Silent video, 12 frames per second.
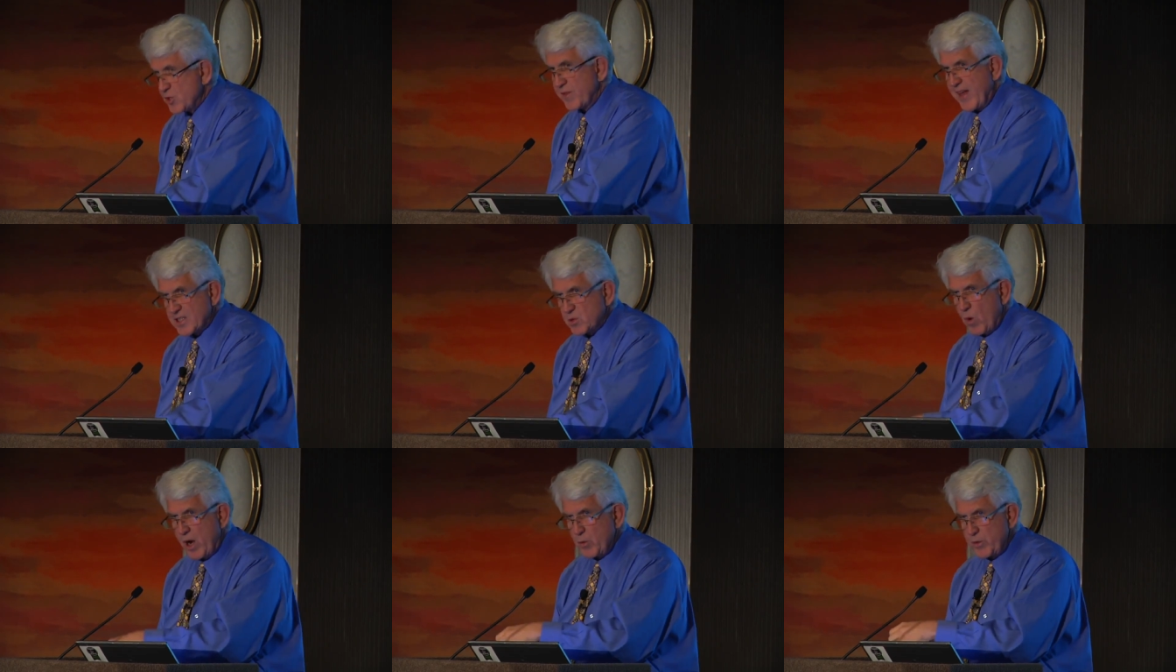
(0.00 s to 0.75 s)
So
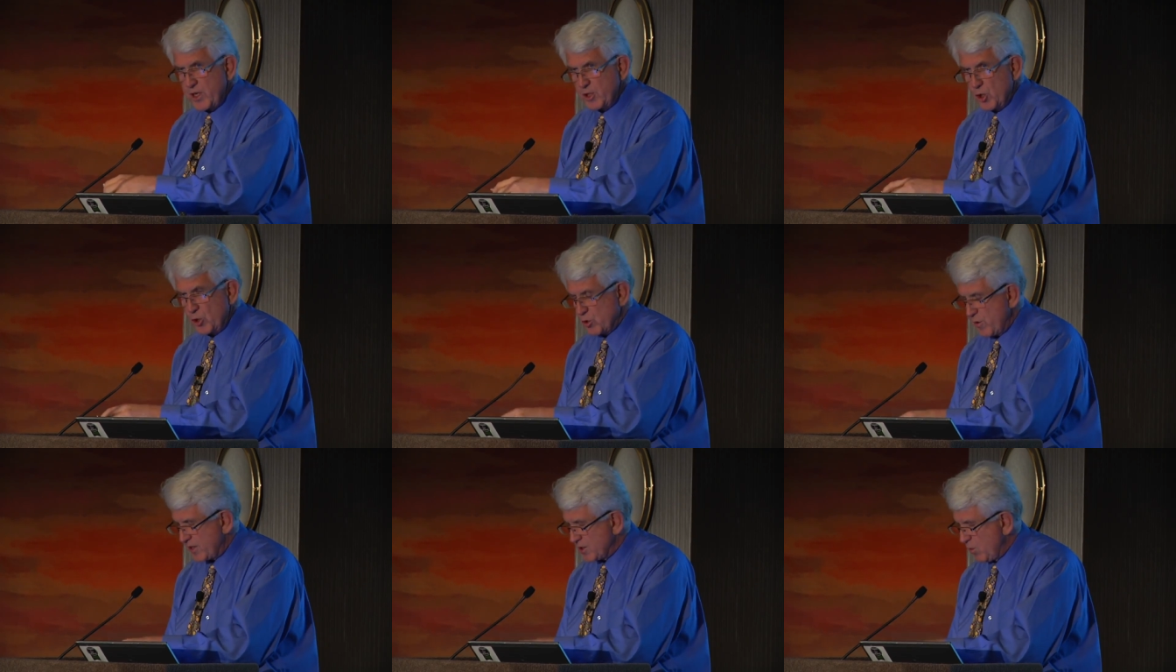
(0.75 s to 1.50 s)
that's why we didn't go
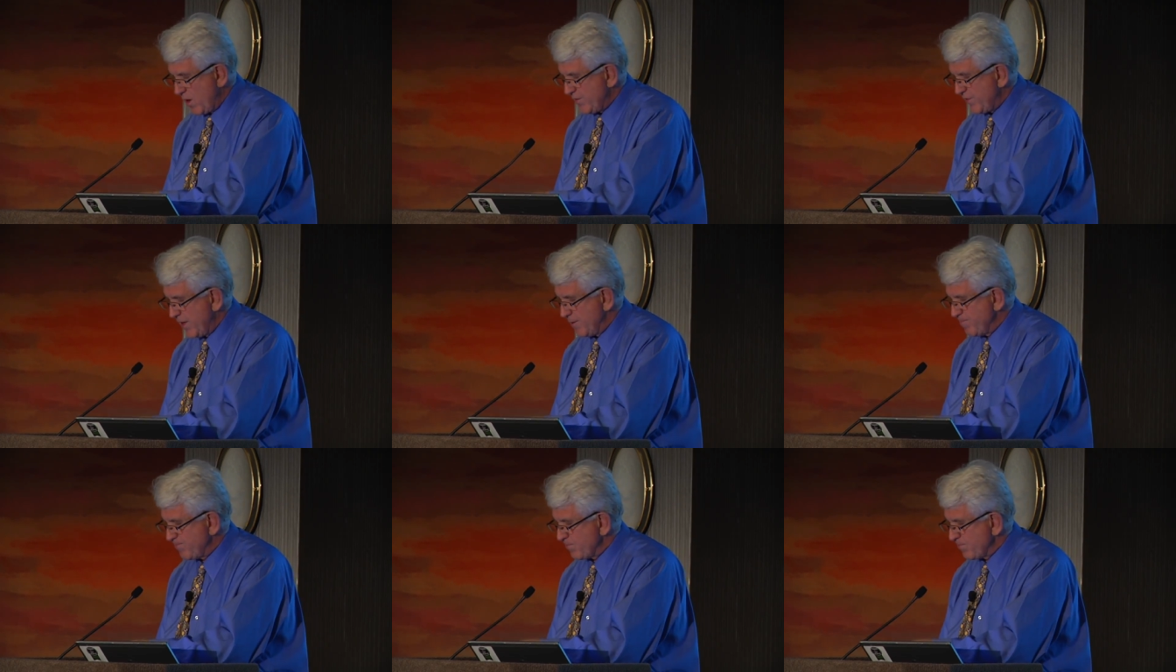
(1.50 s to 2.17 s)
direct to Wi-Fi.